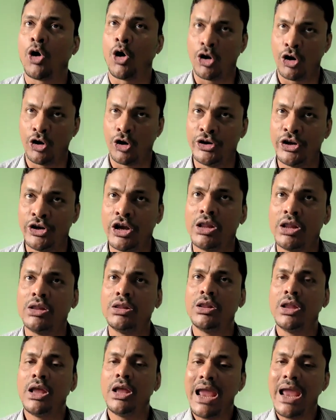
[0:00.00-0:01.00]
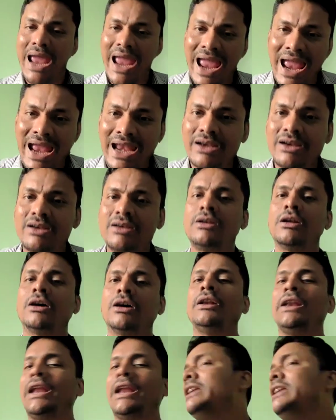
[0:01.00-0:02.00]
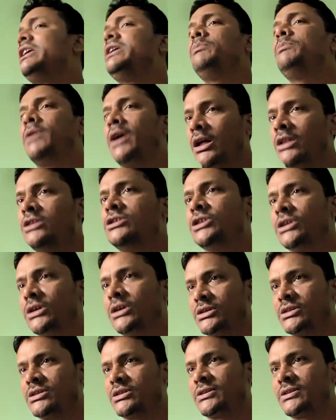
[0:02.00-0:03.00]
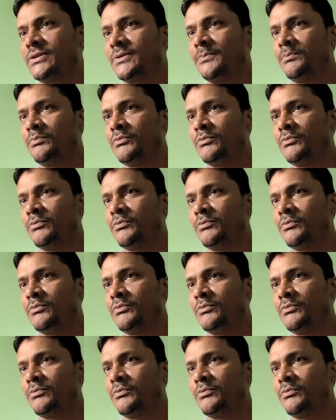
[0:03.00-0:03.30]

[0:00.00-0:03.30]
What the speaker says: colonial and native cultures,